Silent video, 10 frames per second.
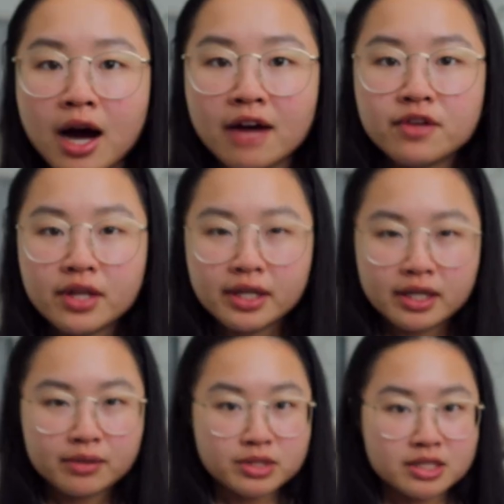I feel like
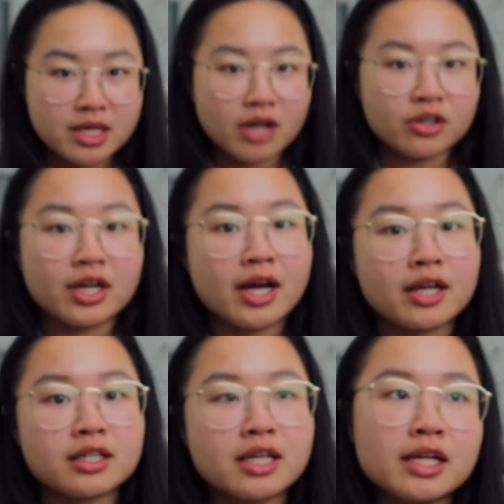I was not good
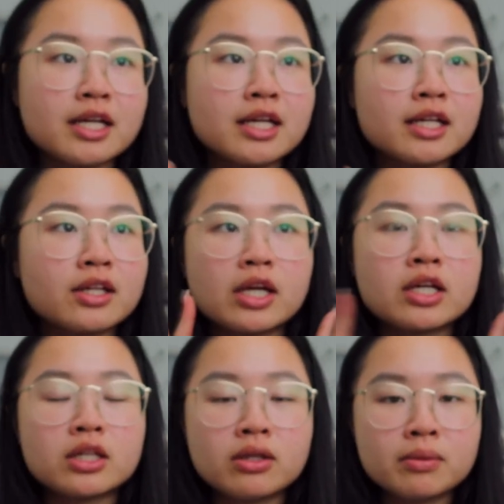at getting in like
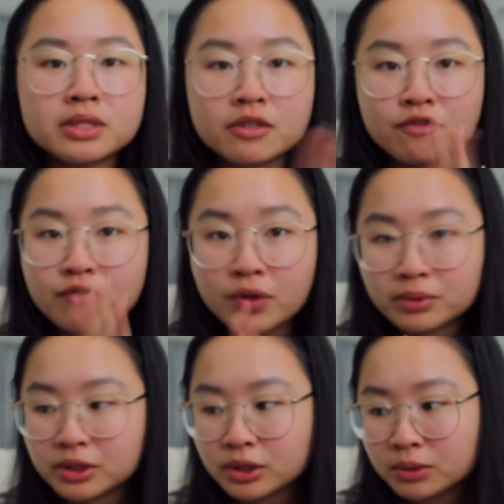clips and
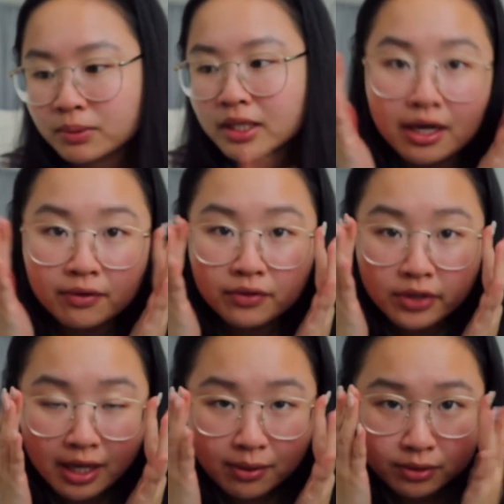films this week. I don't
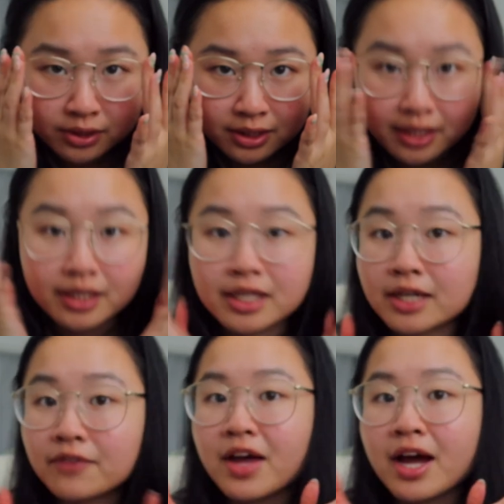think I was thinking
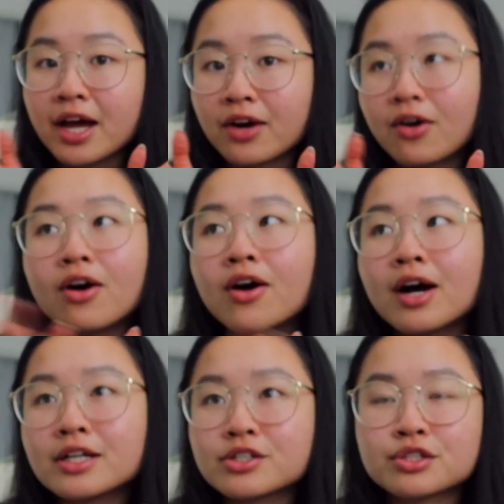of that at all.
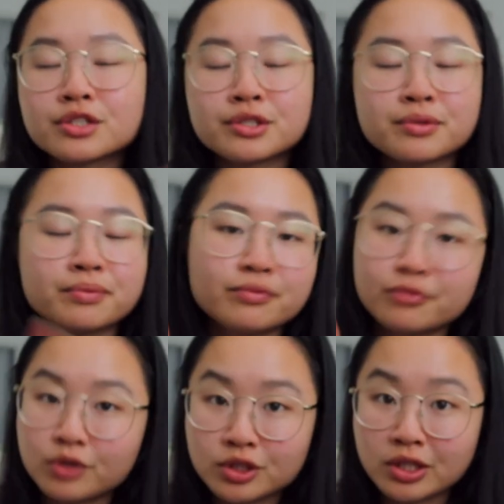I just
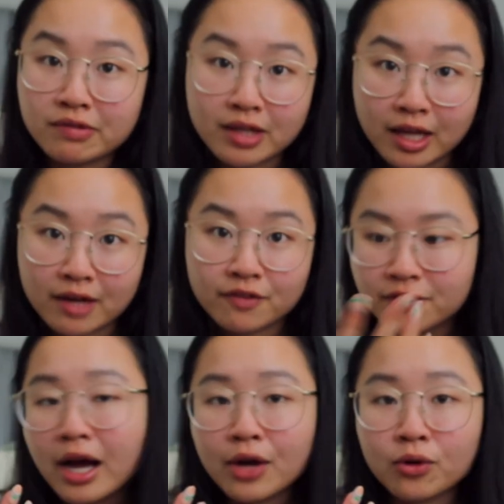was living life.
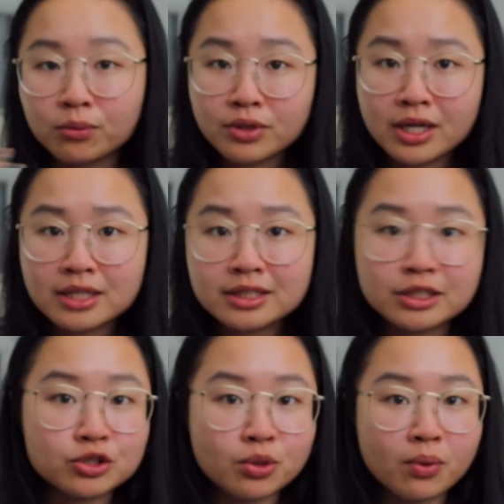I hope you guys
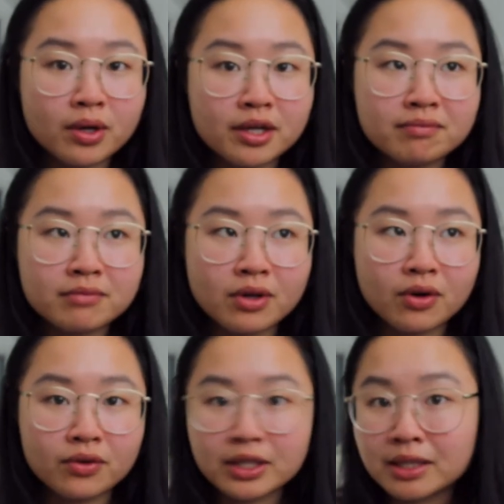enjoyed
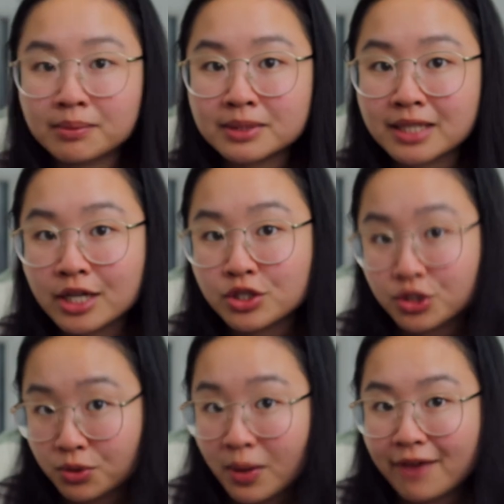all the clips that I
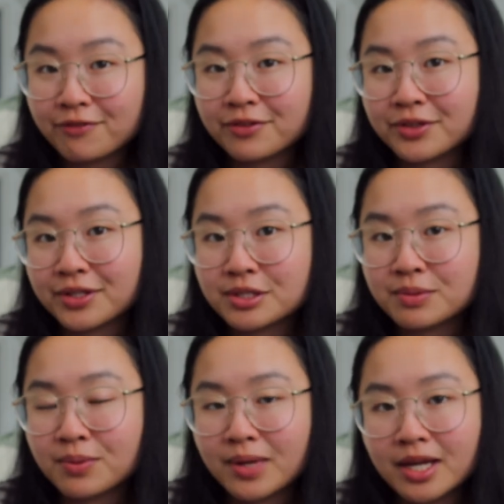do have for this
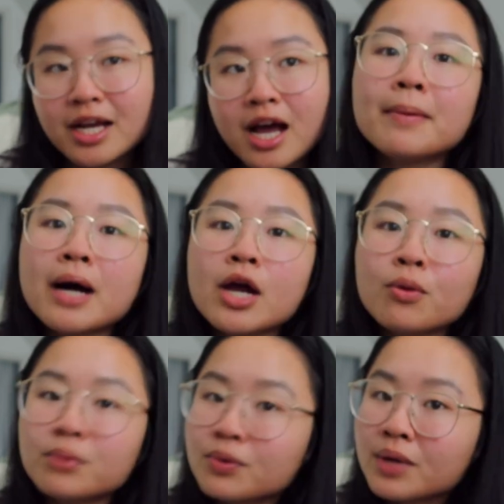week. Um, I
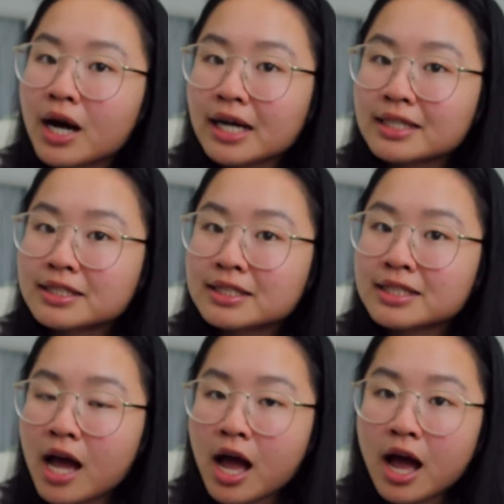hope you guys
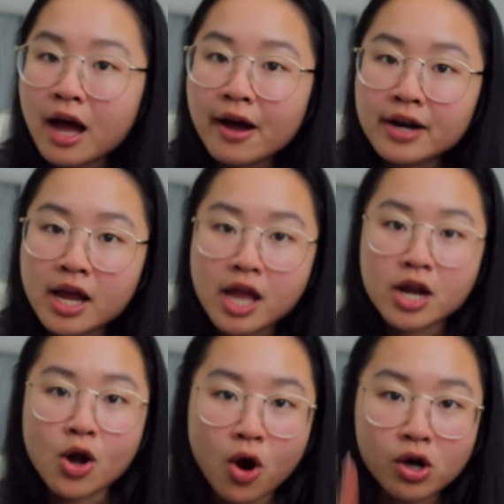had an
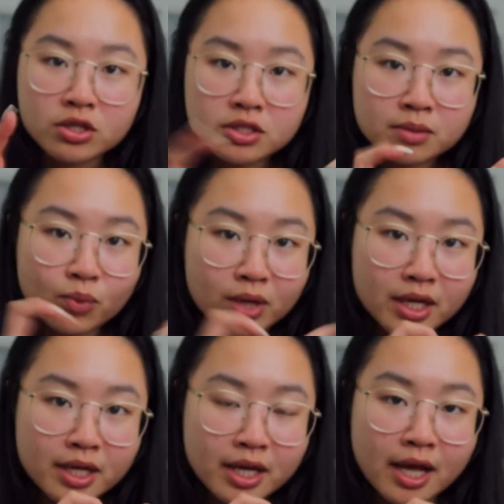awesome
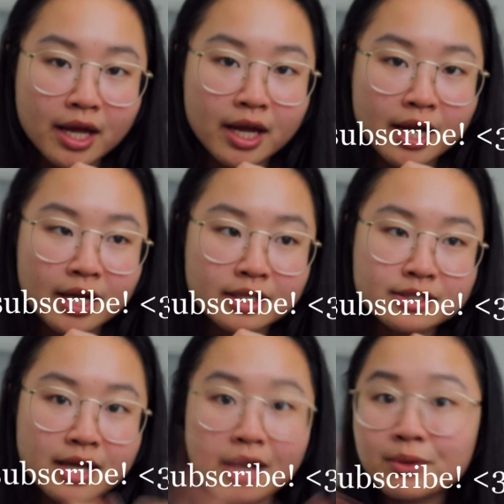week,
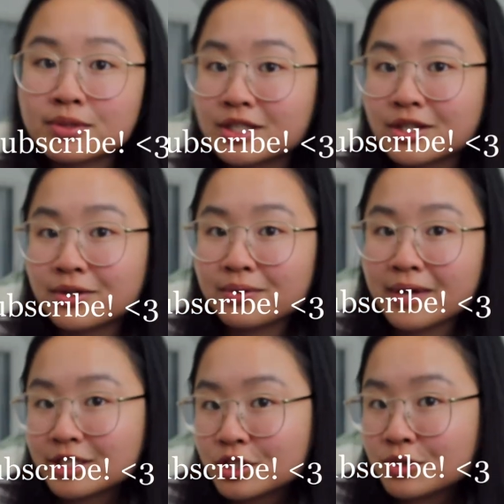and I will see you
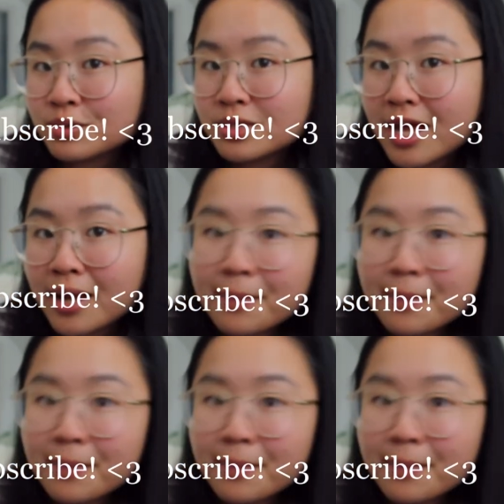next Tuesday.